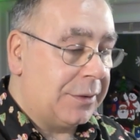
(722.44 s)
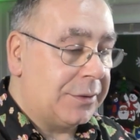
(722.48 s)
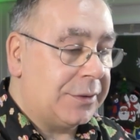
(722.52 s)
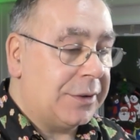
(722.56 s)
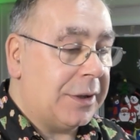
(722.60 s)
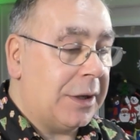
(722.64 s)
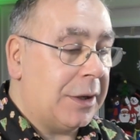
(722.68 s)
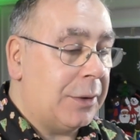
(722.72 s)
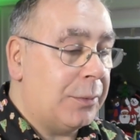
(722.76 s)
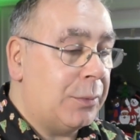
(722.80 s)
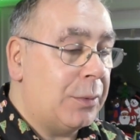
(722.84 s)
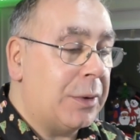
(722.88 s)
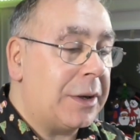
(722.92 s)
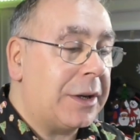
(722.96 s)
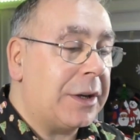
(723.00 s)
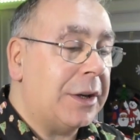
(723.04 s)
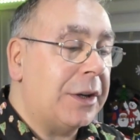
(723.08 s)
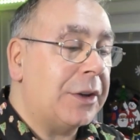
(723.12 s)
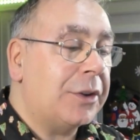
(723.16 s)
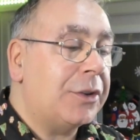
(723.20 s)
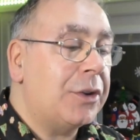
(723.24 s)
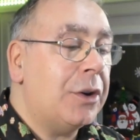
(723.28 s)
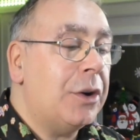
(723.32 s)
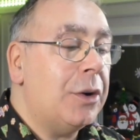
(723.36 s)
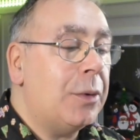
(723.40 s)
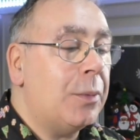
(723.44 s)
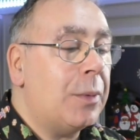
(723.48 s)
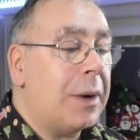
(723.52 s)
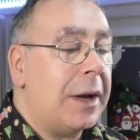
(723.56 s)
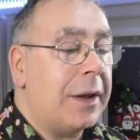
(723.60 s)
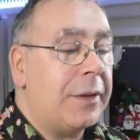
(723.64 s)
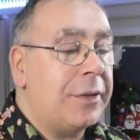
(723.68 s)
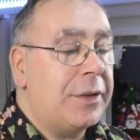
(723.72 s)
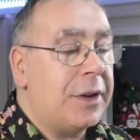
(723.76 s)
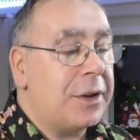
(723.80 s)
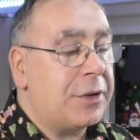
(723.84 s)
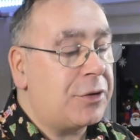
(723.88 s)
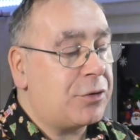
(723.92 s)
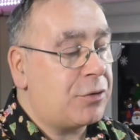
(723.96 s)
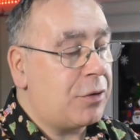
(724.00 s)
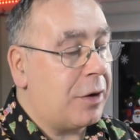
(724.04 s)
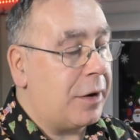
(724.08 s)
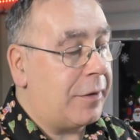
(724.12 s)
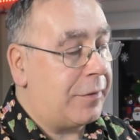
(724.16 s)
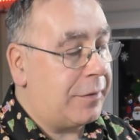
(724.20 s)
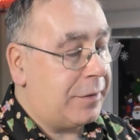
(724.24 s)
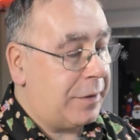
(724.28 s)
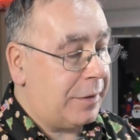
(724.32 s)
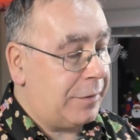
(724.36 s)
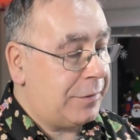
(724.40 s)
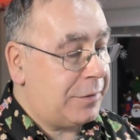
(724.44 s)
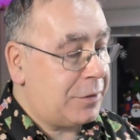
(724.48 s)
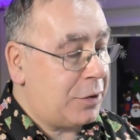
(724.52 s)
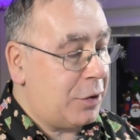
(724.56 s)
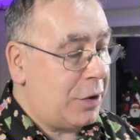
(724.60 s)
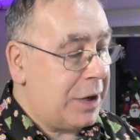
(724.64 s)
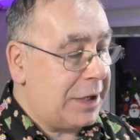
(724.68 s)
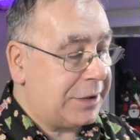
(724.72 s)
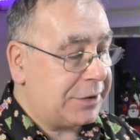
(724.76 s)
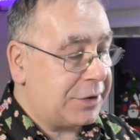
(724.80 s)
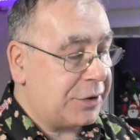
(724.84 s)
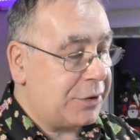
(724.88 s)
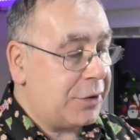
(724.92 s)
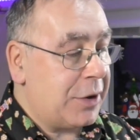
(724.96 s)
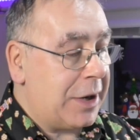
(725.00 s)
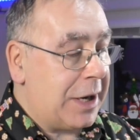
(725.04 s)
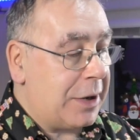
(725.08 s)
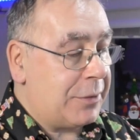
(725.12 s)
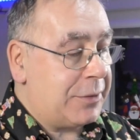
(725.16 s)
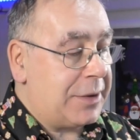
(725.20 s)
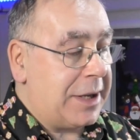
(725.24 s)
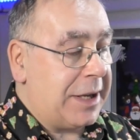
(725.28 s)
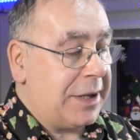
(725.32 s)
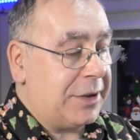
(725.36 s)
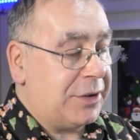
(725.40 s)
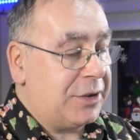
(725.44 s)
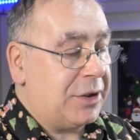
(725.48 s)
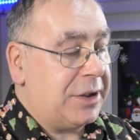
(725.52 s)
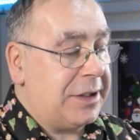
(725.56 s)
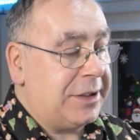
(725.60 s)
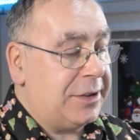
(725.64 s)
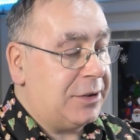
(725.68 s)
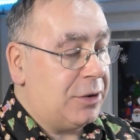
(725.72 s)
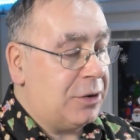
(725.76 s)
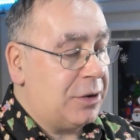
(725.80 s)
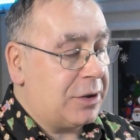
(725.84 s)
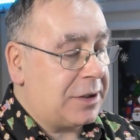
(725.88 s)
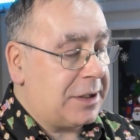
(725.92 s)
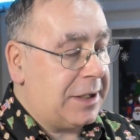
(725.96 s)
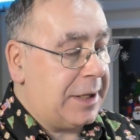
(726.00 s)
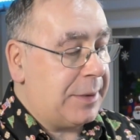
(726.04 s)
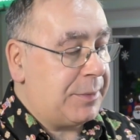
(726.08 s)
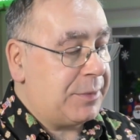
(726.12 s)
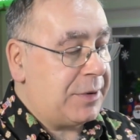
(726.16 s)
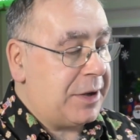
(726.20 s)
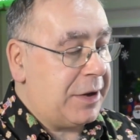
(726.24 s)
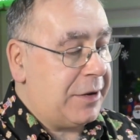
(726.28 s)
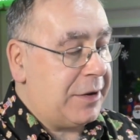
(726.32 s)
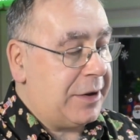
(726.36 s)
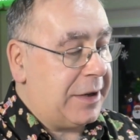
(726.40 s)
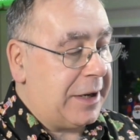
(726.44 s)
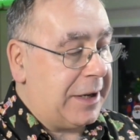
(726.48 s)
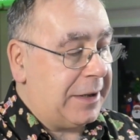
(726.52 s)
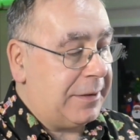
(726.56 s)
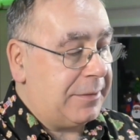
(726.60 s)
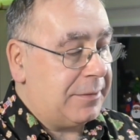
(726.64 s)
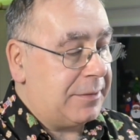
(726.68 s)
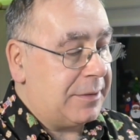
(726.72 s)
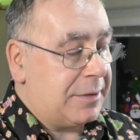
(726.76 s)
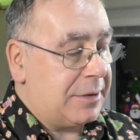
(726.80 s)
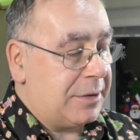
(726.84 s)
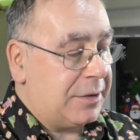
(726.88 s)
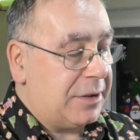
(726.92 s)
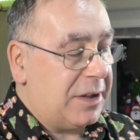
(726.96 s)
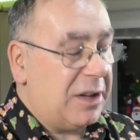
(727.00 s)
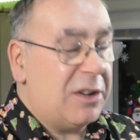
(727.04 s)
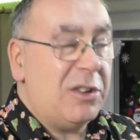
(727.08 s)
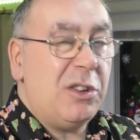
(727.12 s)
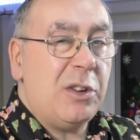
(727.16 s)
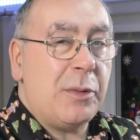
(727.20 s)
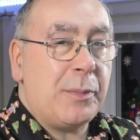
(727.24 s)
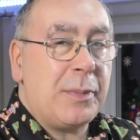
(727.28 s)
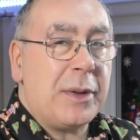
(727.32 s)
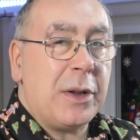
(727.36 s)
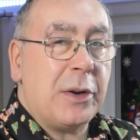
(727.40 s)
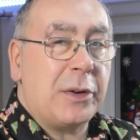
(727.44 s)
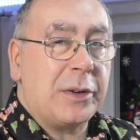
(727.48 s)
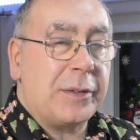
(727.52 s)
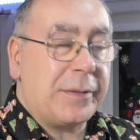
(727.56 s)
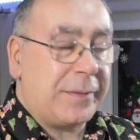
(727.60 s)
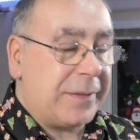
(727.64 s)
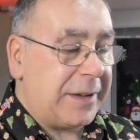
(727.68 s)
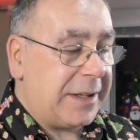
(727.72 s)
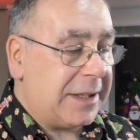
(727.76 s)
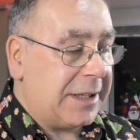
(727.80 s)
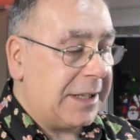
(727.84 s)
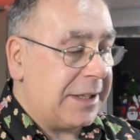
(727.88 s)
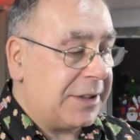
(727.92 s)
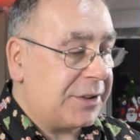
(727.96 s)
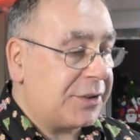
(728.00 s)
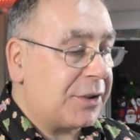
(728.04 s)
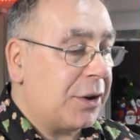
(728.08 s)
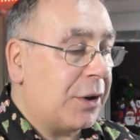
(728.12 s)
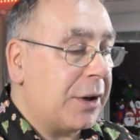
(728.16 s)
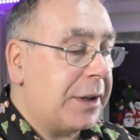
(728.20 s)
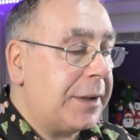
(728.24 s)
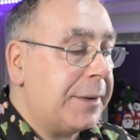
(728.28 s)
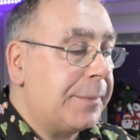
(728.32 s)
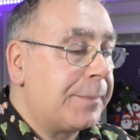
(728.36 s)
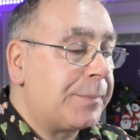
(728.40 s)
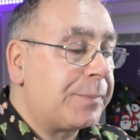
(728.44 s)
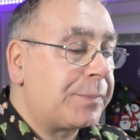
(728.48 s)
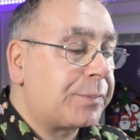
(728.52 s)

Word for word: So we're going to do away with this drive. I forgot how to do it. Oh yes, these little clips here and there. They're a little bit on the fiddly side,